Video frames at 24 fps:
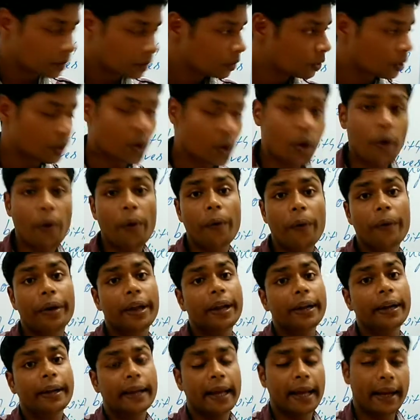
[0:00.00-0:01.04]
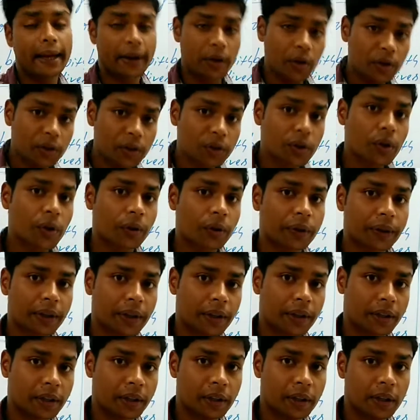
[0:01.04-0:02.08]
No, he dare not go
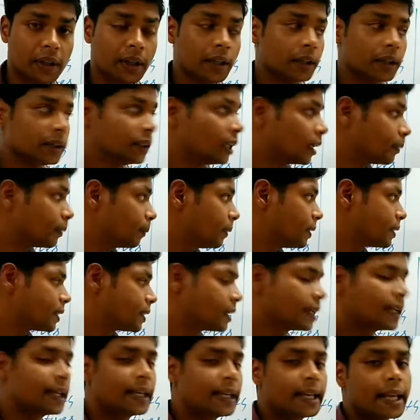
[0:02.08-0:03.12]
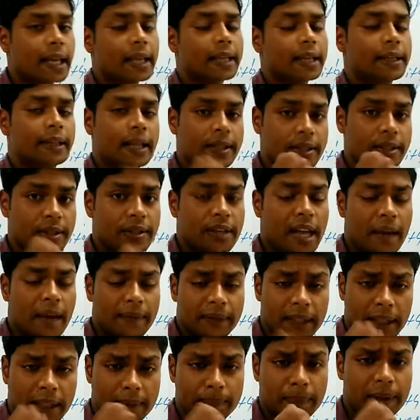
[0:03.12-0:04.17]
there. That means he doesn't
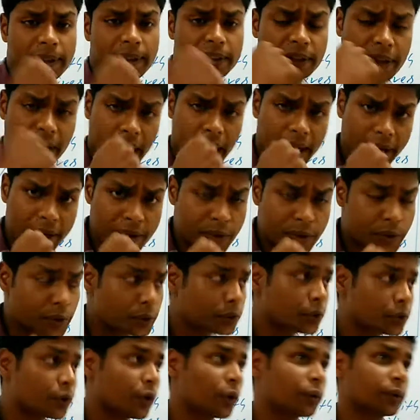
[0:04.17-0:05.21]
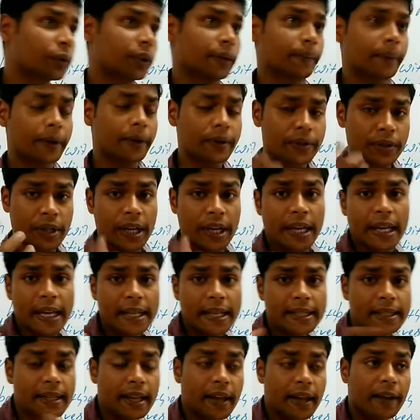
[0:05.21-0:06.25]
have that much courage to go there because
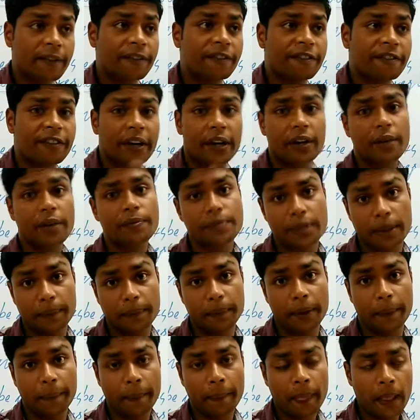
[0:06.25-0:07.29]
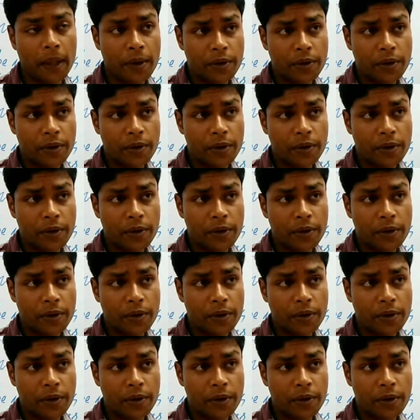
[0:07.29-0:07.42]
he's afraid of something.